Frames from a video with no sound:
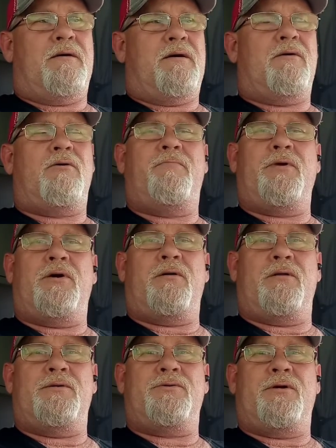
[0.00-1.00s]
I hope you
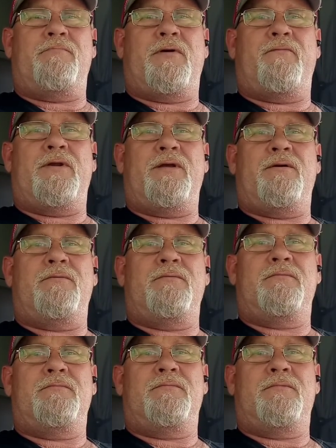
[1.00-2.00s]
all enjoyed my video.
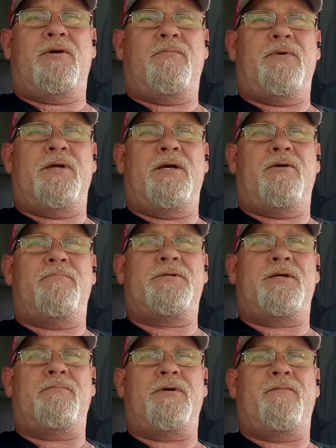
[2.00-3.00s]
If it helps
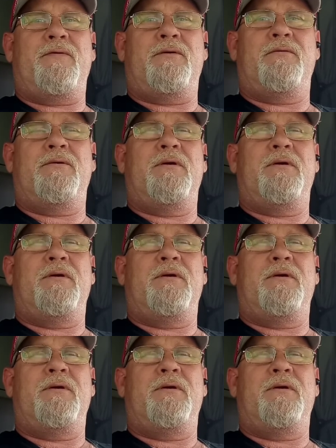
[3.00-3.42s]
some of you.